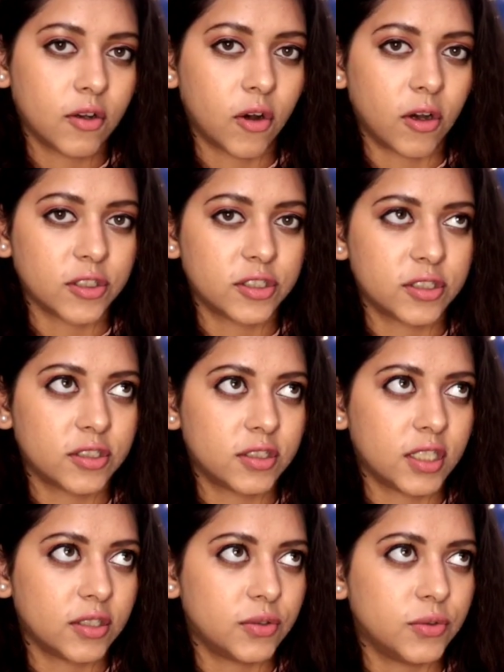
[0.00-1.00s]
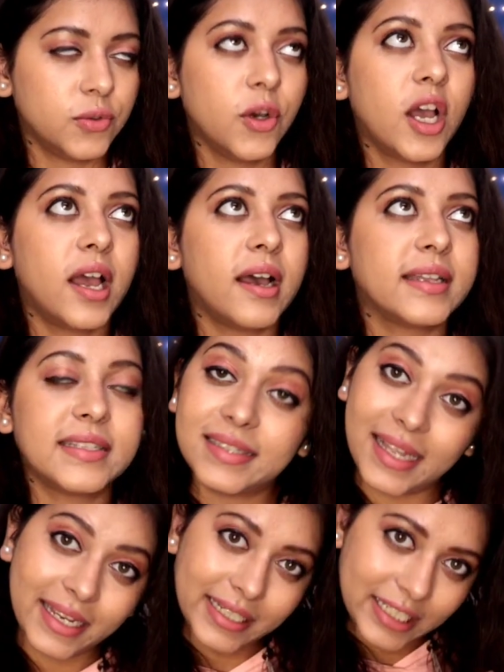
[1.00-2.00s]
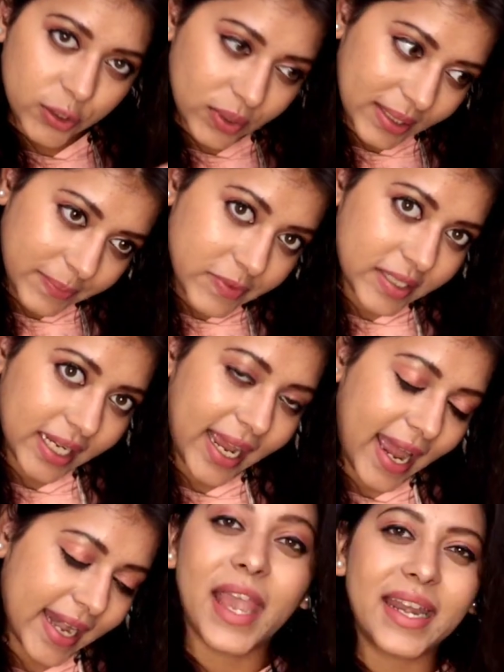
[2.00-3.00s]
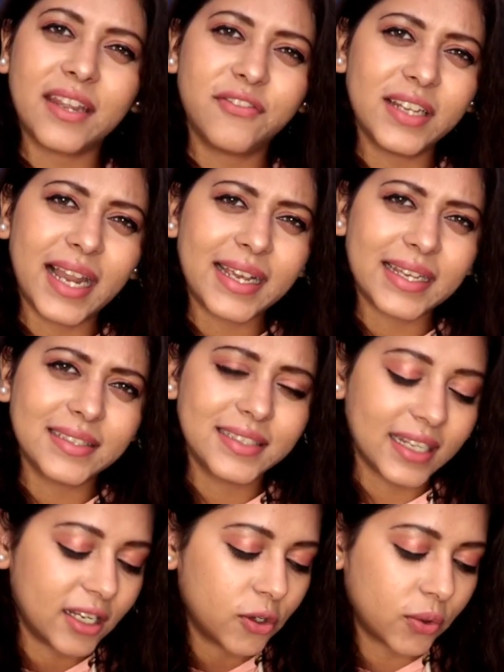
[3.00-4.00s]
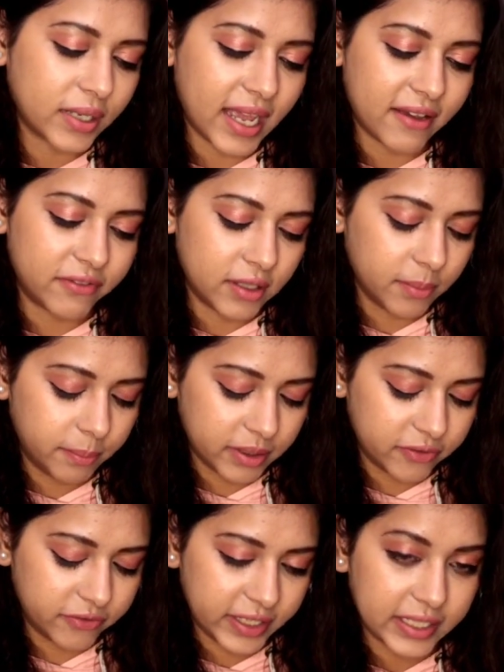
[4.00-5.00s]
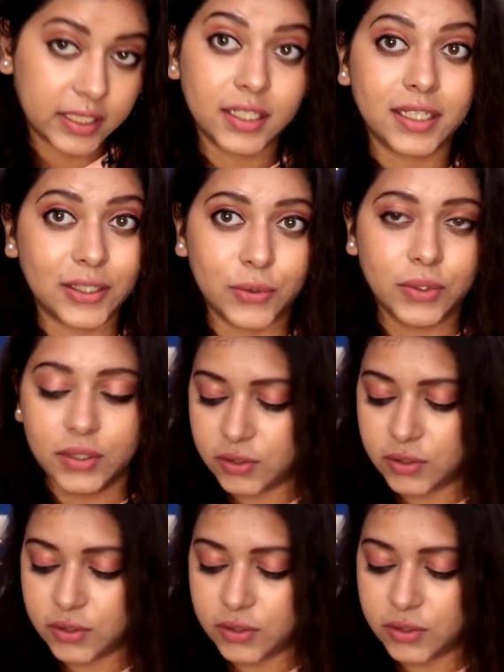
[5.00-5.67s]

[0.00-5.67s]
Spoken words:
Gosh, Tanu. This is like a nude lipstick and I feel like I still don't have the perfect nude.